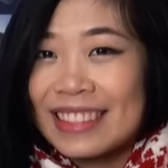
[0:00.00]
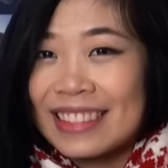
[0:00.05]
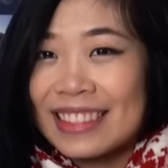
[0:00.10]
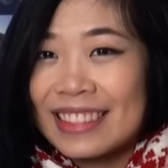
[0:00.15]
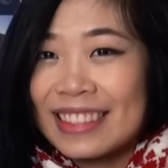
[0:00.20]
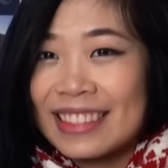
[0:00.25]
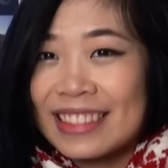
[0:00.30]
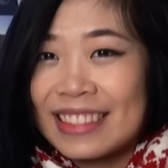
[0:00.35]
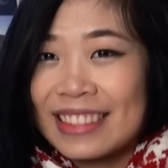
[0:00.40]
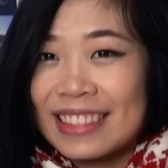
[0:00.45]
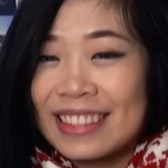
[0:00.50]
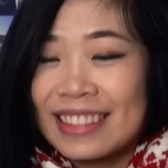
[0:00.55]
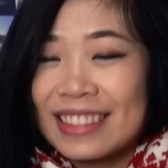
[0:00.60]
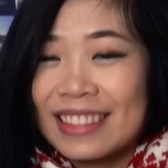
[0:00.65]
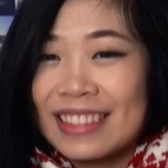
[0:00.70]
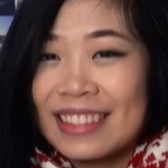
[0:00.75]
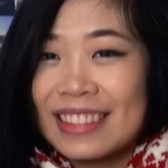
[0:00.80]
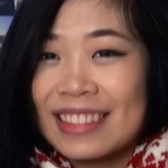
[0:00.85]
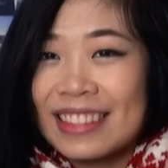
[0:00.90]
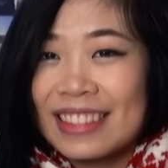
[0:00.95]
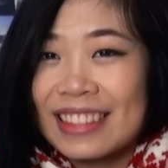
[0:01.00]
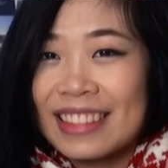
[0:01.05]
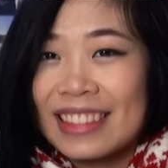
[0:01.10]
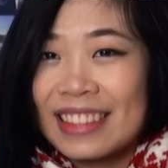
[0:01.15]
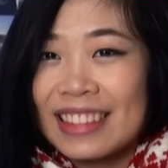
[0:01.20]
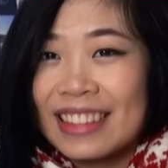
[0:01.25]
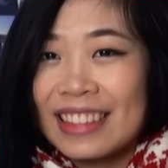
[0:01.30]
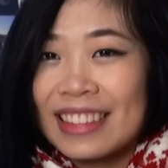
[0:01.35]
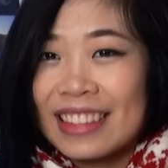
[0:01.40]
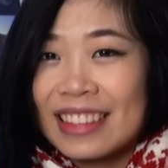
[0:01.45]

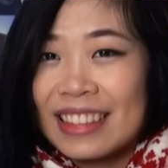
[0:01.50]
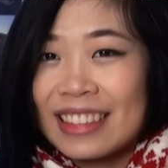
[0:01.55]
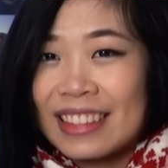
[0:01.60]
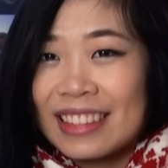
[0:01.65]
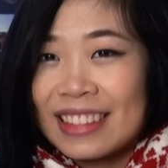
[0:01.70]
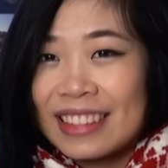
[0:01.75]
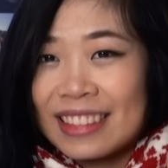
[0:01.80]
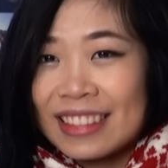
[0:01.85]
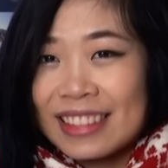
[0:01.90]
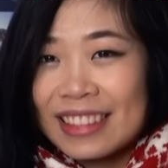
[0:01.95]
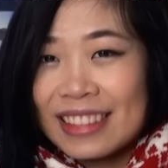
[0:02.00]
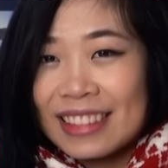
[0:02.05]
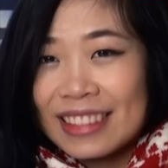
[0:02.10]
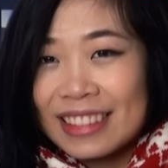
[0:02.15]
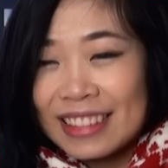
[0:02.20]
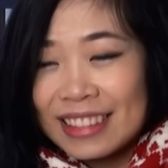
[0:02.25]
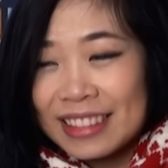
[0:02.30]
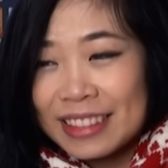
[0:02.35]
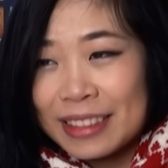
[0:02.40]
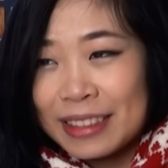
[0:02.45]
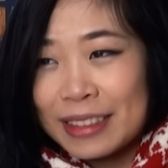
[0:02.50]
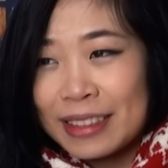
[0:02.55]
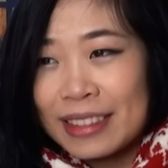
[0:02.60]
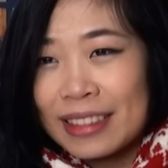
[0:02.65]
The person shown says nothing.